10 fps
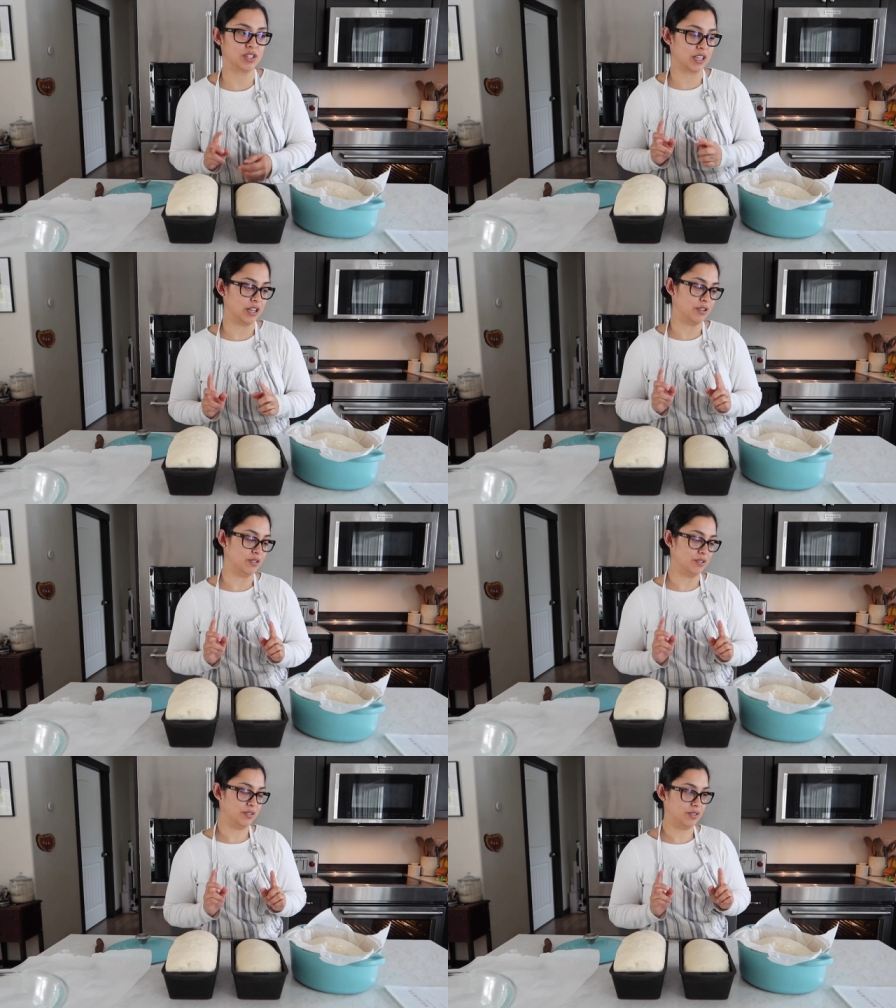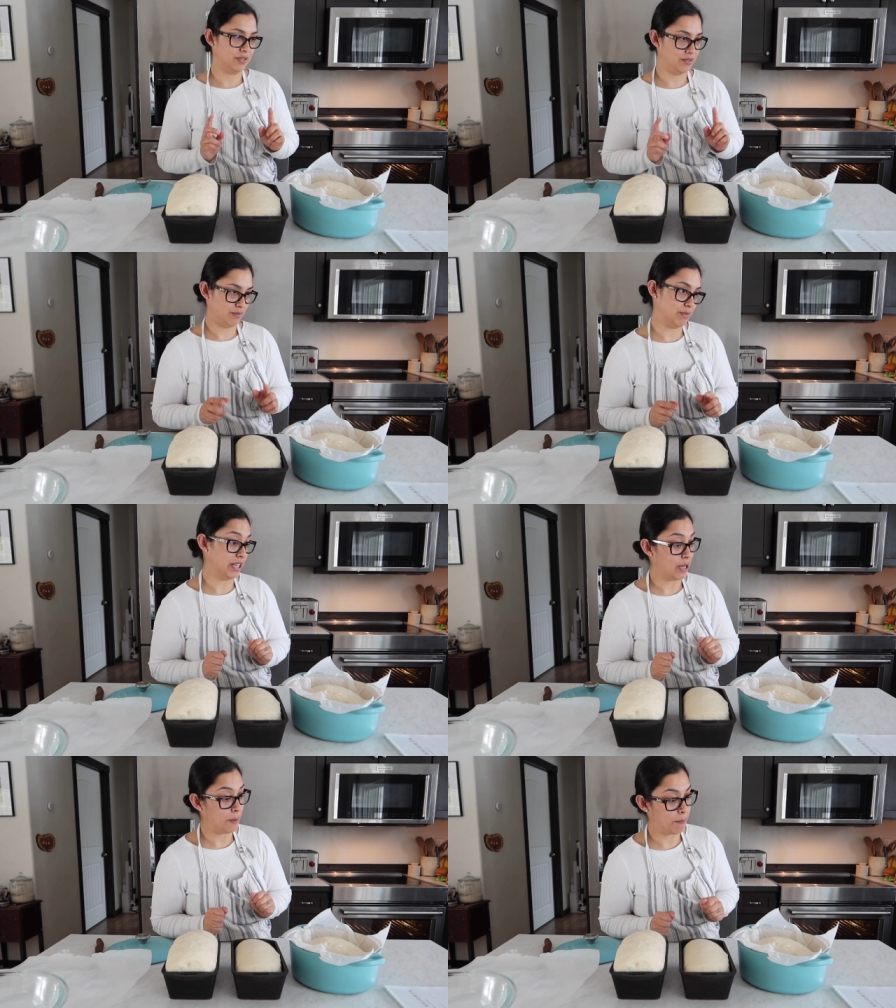scale might
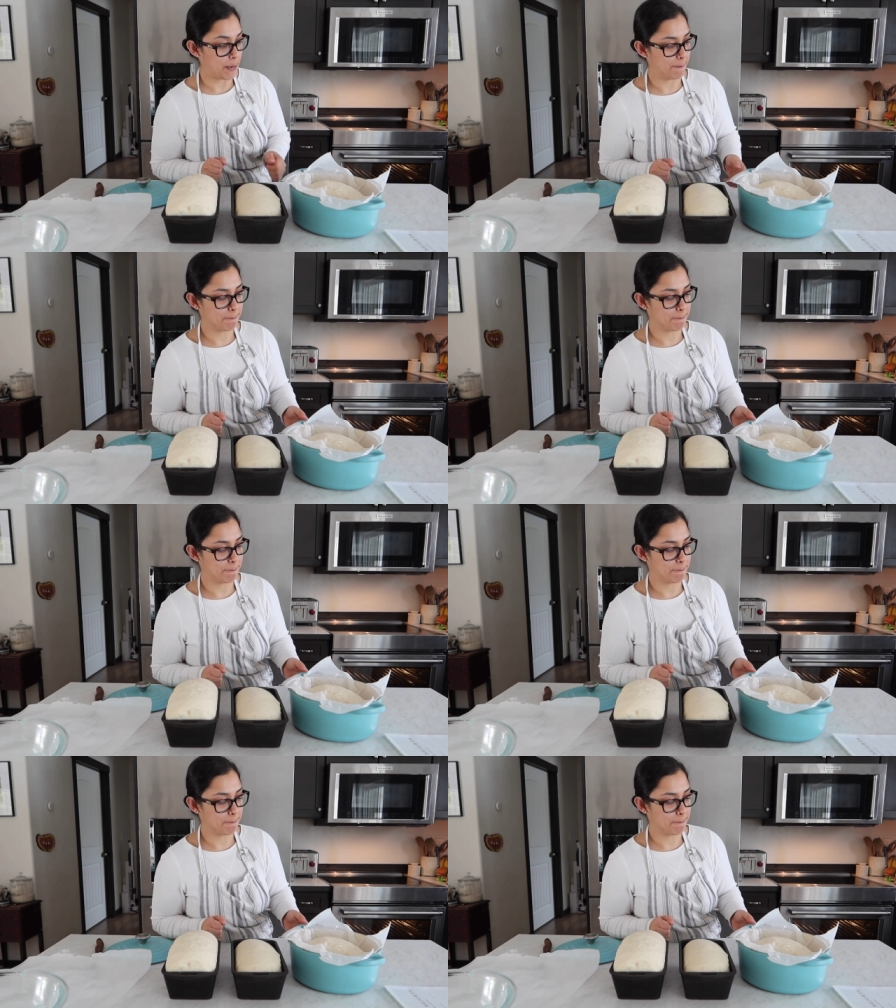help.